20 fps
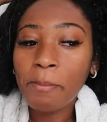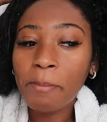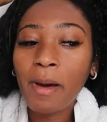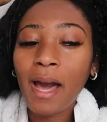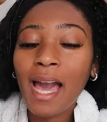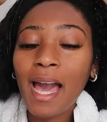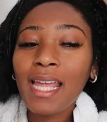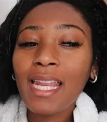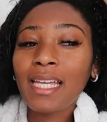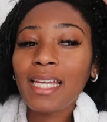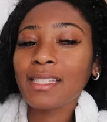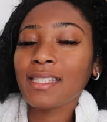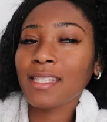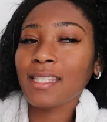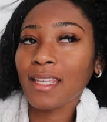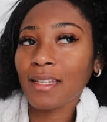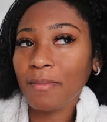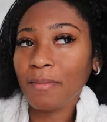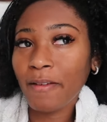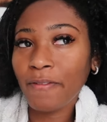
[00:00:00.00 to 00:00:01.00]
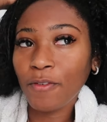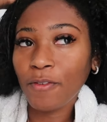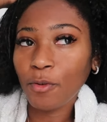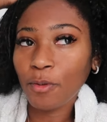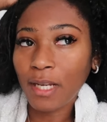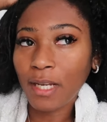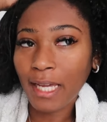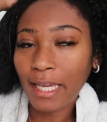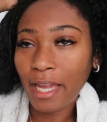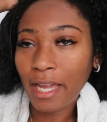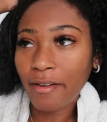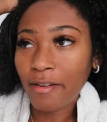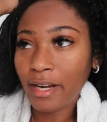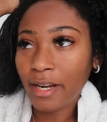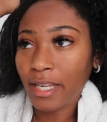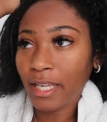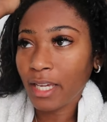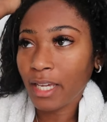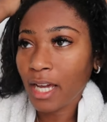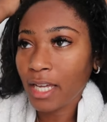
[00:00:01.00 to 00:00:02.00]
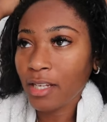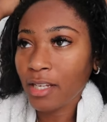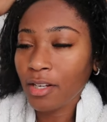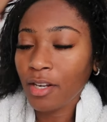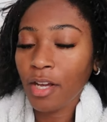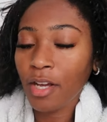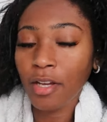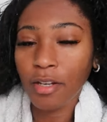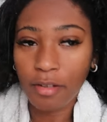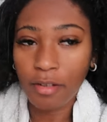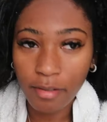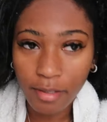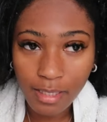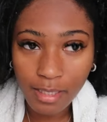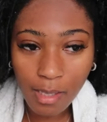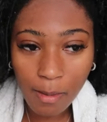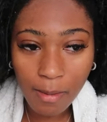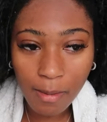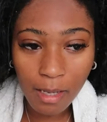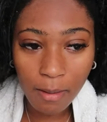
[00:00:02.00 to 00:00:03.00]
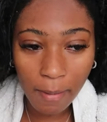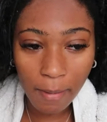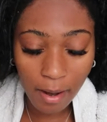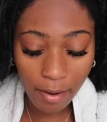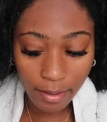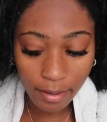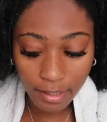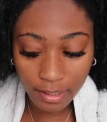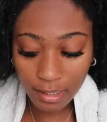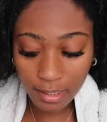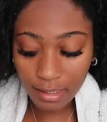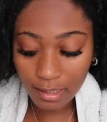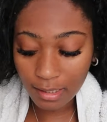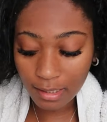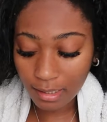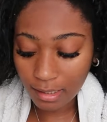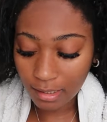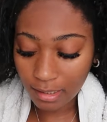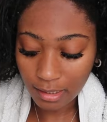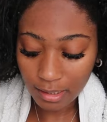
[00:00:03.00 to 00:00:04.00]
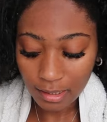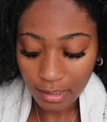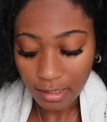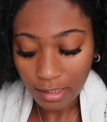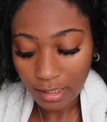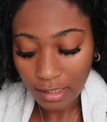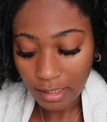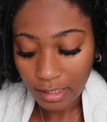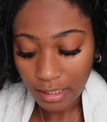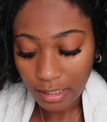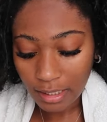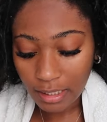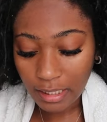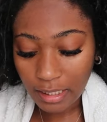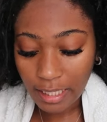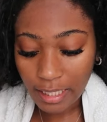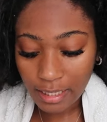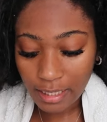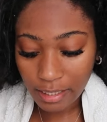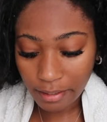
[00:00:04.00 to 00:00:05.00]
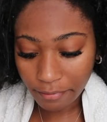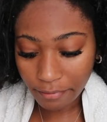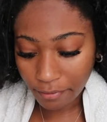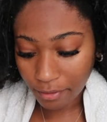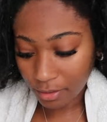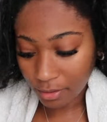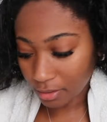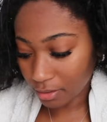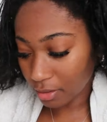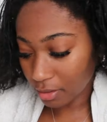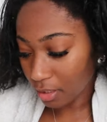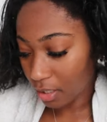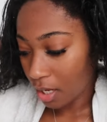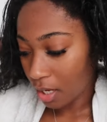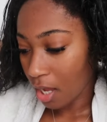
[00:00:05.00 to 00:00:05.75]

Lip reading: But I like sitting on my floor when I get ready. I don't know. Something about it just hits different.